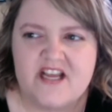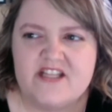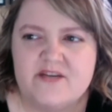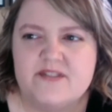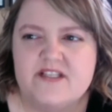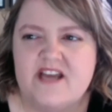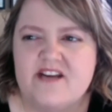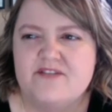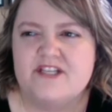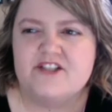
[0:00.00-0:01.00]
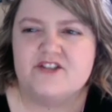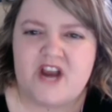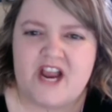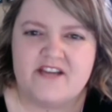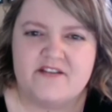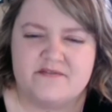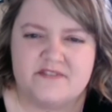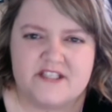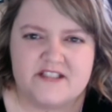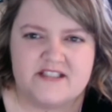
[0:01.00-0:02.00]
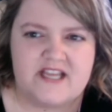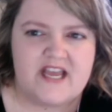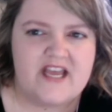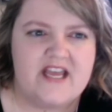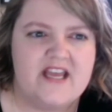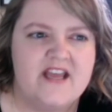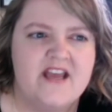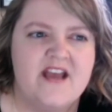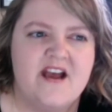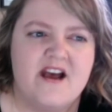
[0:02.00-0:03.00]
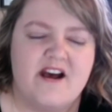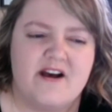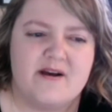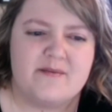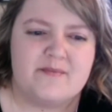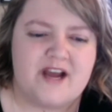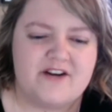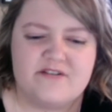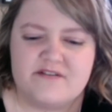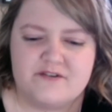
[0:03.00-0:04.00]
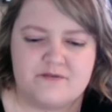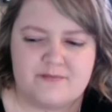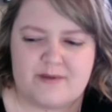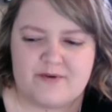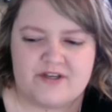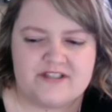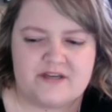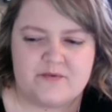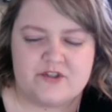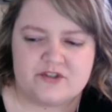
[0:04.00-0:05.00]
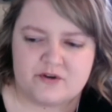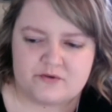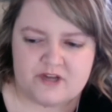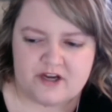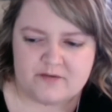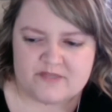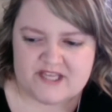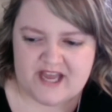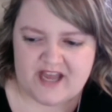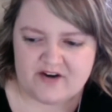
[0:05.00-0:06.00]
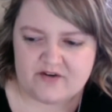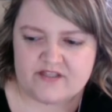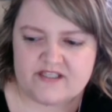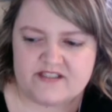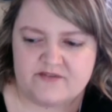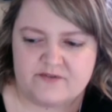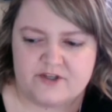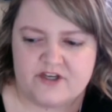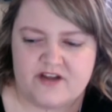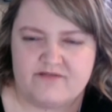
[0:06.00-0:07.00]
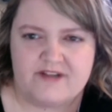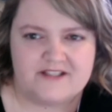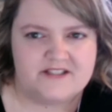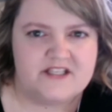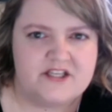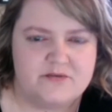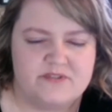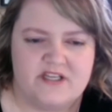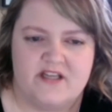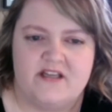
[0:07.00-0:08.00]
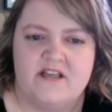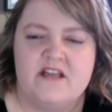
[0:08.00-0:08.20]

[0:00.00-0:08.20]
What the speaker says: There was kind of like a track and field day. I don't even remember because I was so young. They had all these different events that you did.